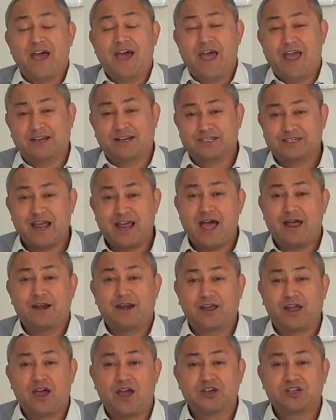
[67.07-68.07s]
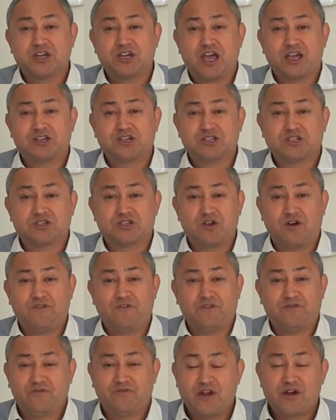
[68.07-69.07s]
and start negotiations off
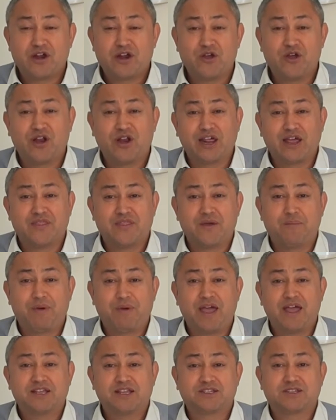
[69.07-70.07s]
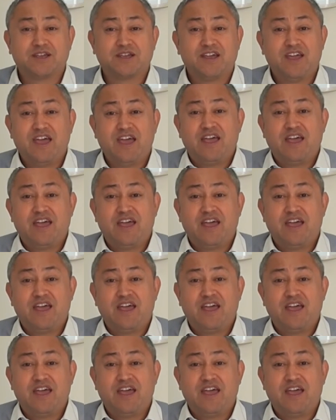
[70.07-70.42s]
very early in the piece.